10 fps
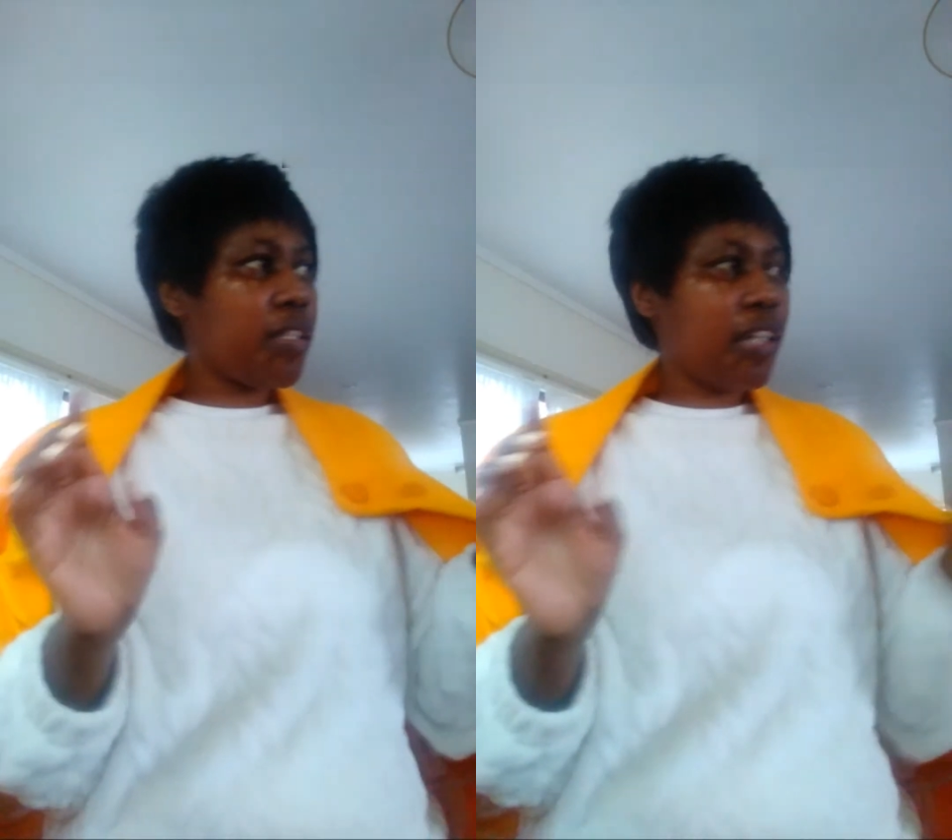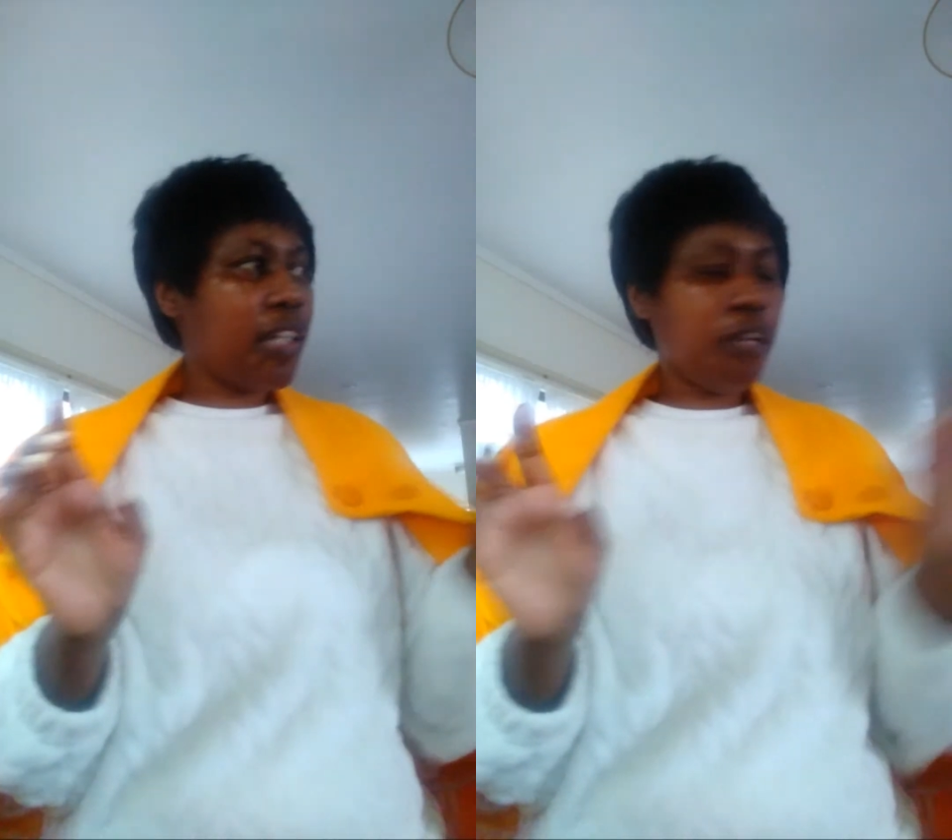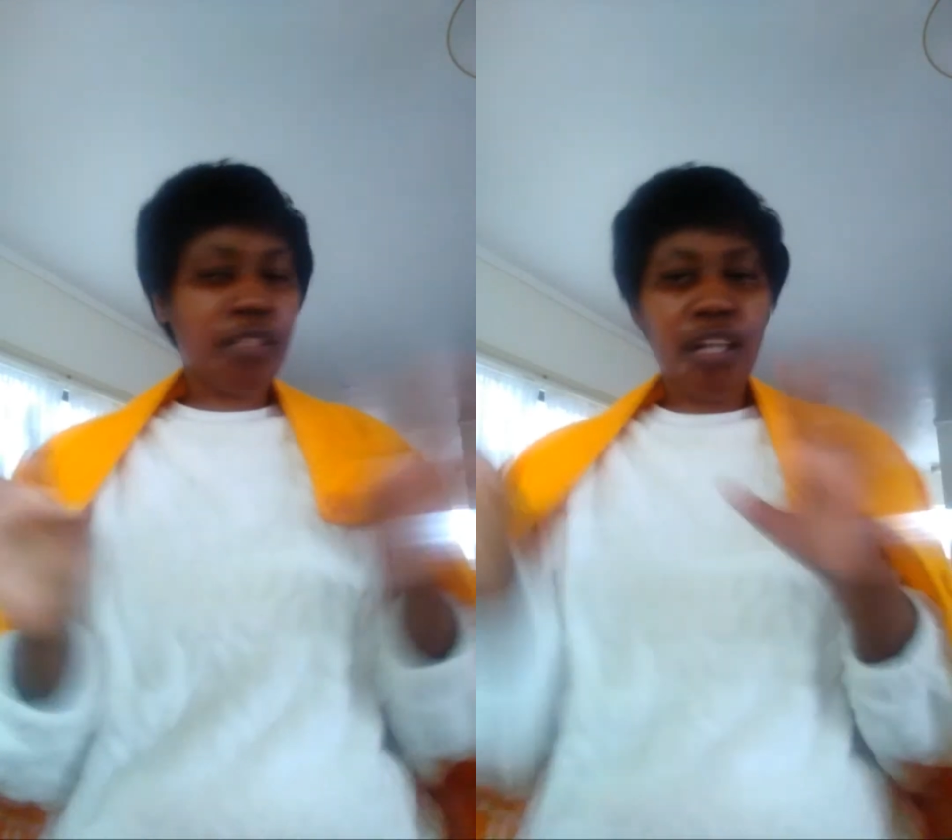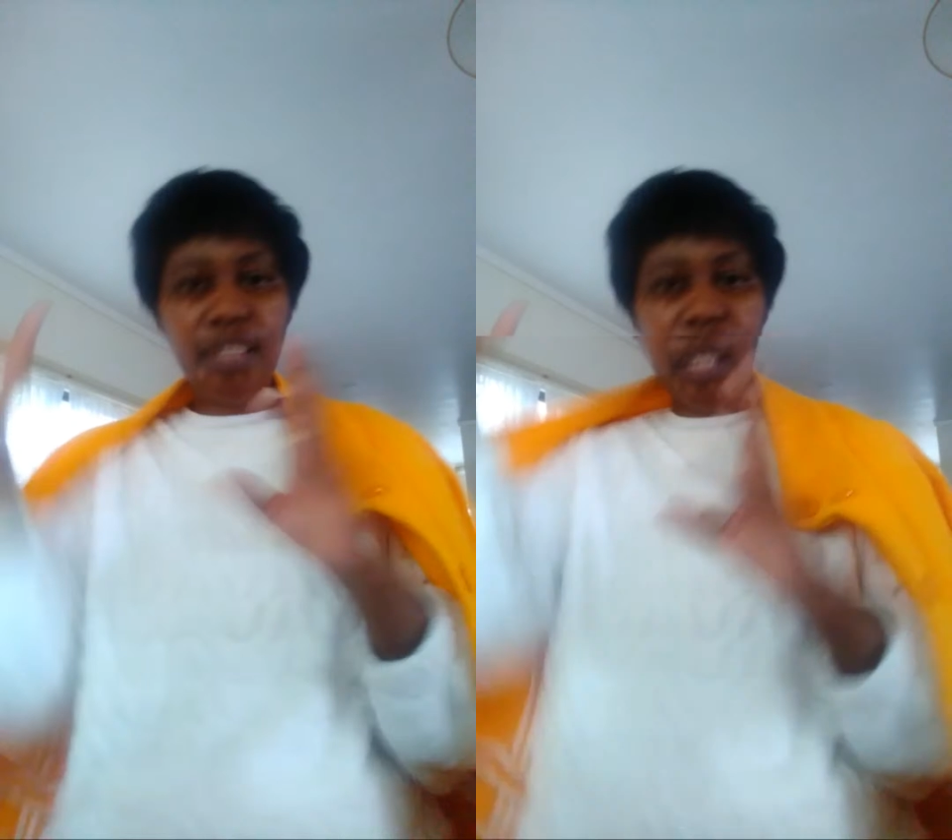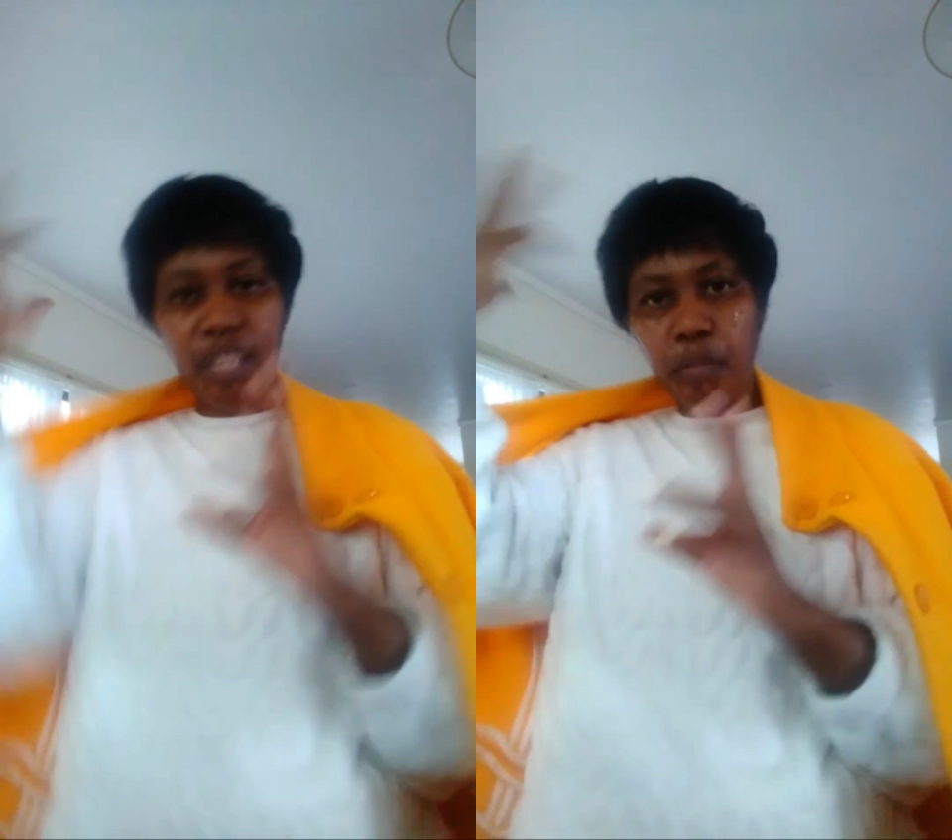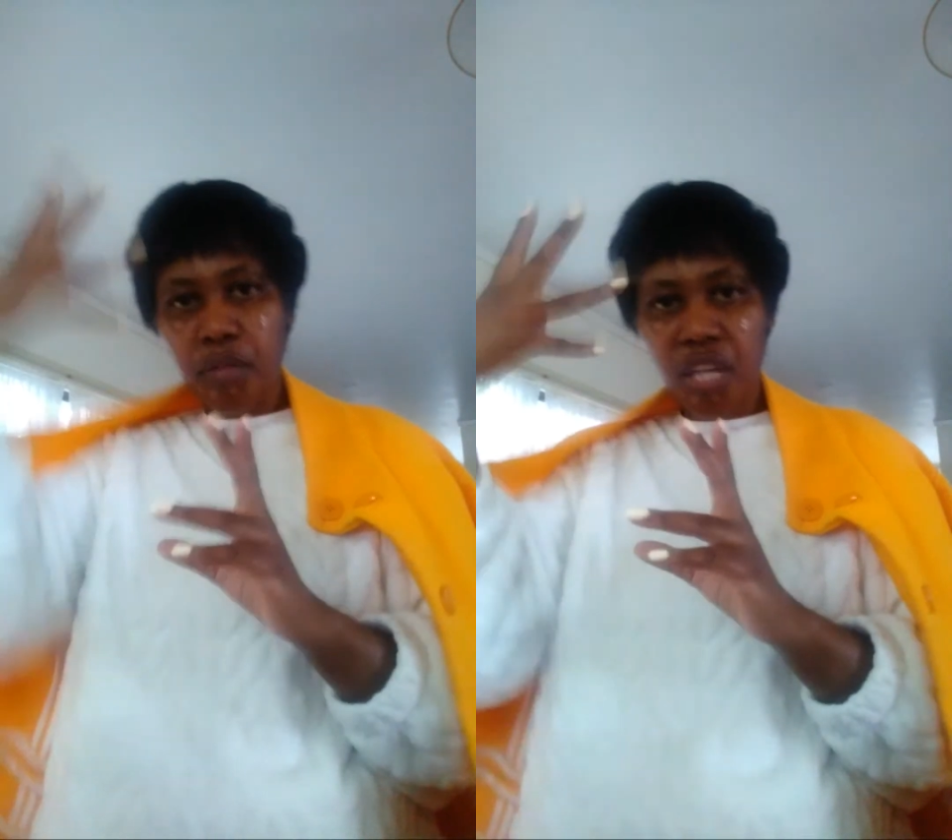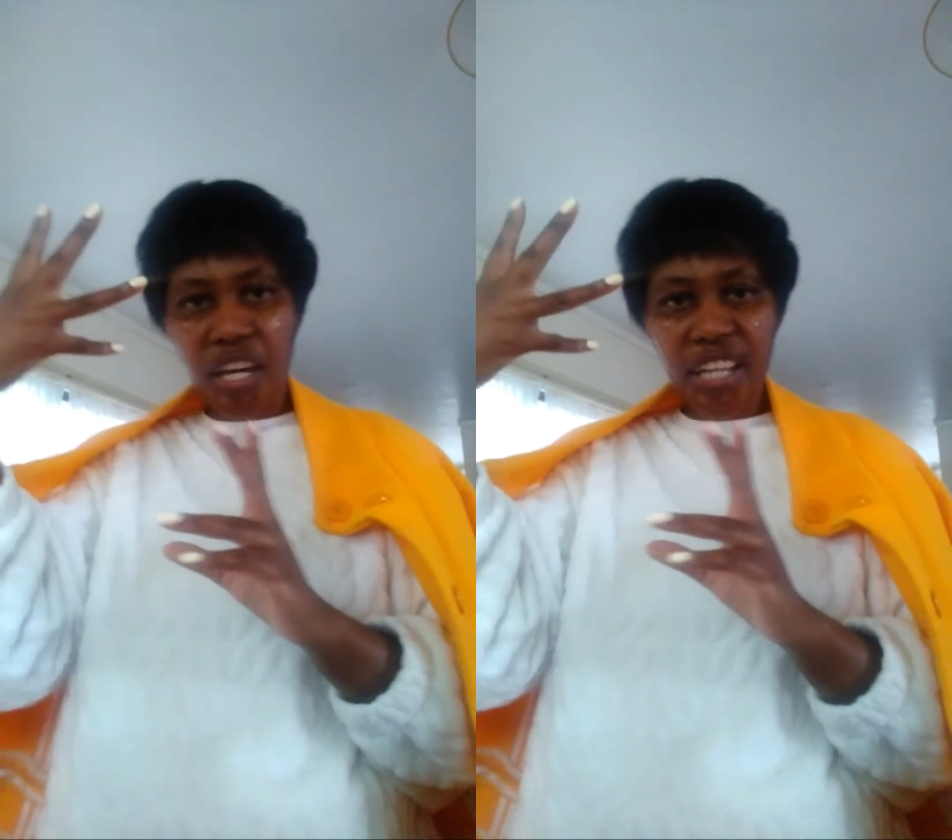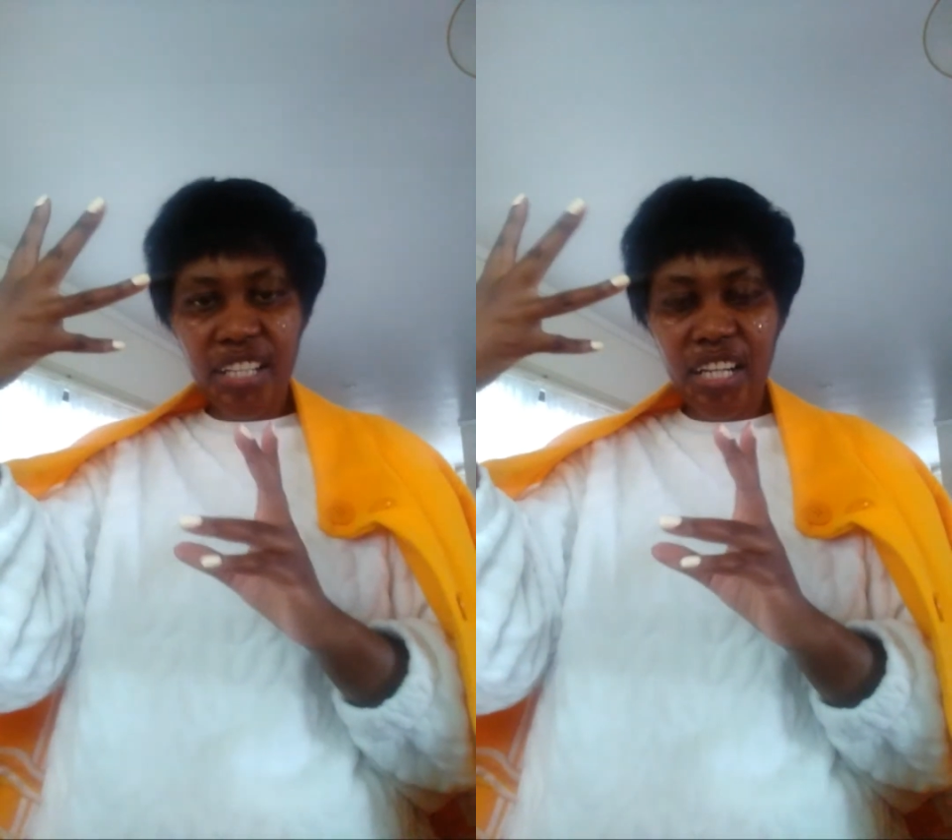outside and I put the hat
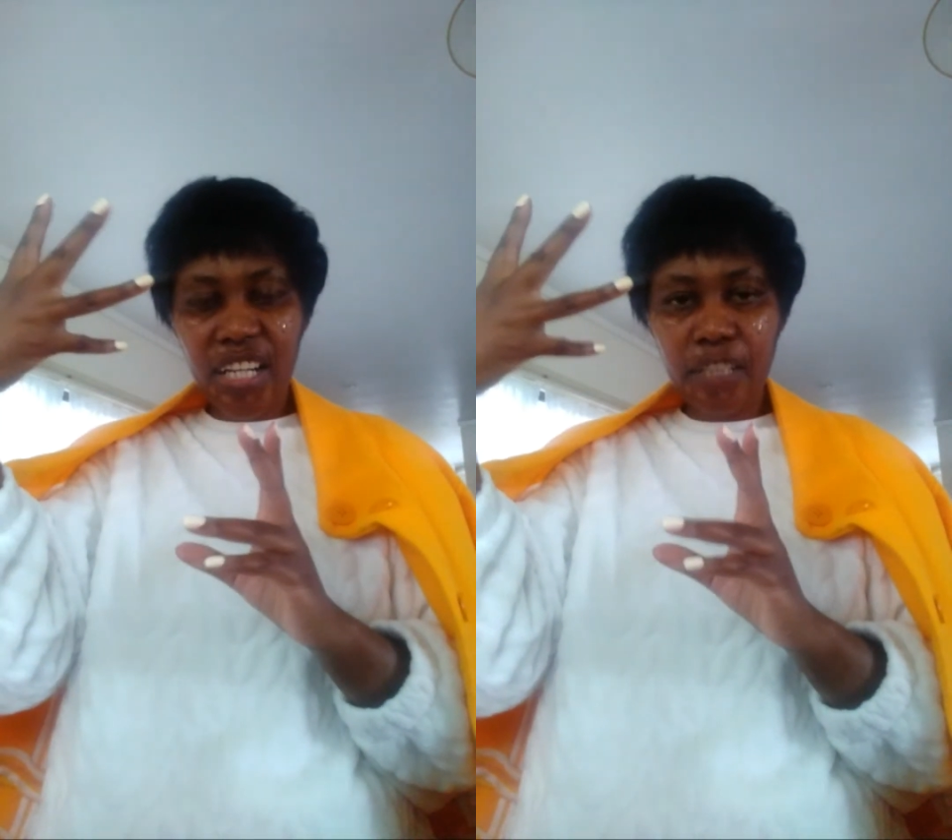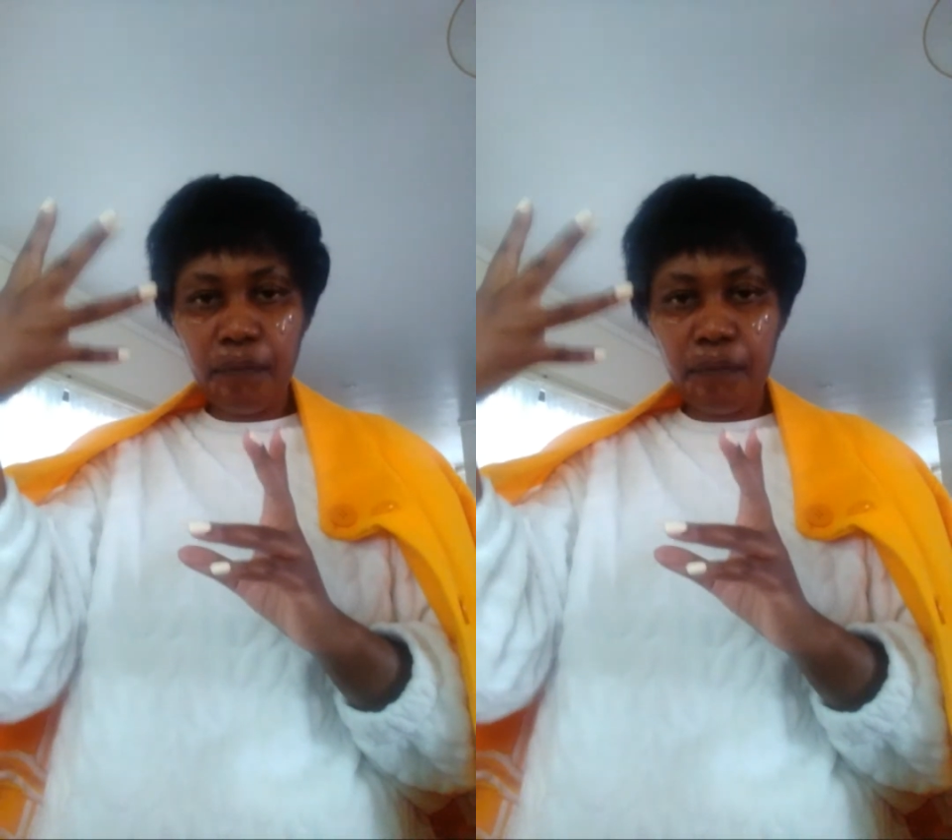on.